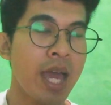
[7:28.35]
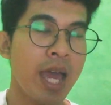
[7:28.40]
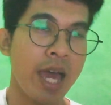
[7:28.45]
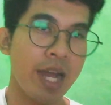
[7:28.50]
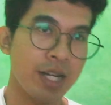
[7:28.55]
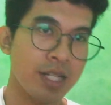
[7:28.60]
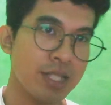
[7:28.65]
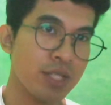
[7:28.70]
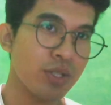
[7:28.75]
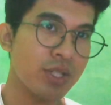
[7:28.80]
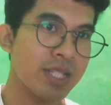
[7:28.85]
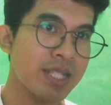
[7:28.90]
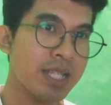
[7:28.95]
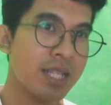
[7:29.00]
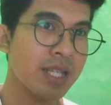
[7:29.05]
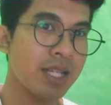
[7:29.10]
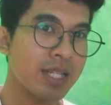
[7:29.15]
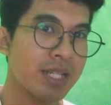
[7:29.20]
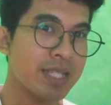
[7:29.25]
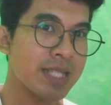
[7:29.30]
And also
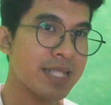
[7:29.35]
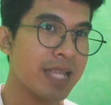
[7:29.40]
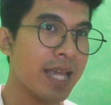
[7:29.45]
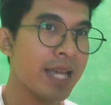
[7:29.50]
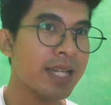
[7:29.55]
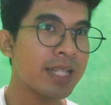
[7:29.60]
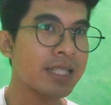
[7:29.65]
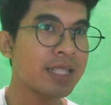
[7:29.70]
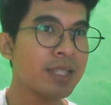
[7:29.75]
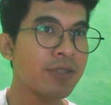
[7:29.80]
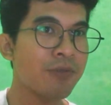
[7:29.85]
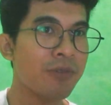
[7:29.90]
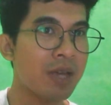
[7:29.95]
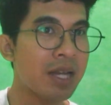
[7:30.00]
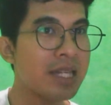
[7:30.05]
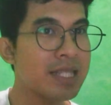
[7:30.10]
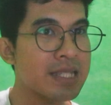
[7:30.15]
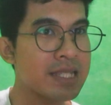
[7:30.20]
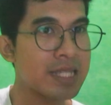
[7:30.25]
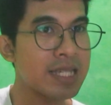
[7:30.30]
the second
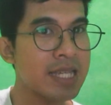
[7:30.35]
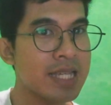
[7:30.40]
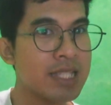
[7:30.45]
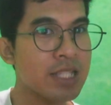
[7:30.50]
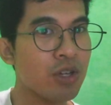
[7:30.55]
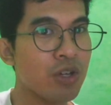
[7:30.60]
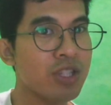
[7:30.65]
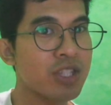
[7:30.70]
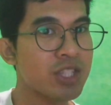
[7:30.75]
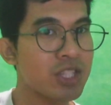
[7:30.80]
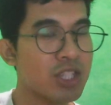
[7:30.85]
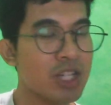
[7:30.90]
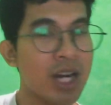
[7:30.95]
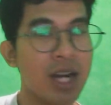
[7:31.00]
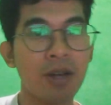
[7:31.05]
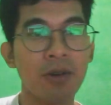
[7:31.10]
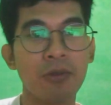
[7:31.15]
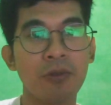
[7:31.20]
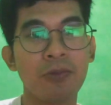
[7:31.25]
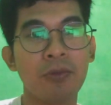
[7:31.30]
validity is
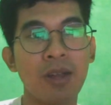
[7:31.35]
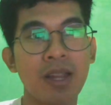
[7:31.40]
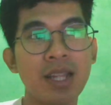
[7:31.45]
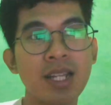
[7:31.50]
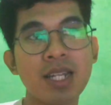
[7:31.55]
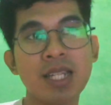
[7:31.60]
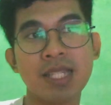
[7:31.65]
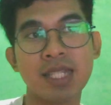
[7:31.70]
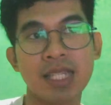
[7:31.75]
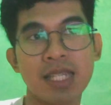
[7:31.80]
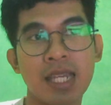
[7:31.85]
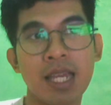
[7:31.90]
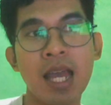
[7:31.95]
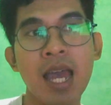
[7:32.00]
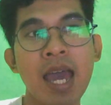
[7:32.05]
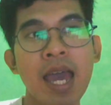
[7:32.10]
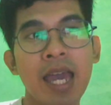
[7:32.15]
construct validity.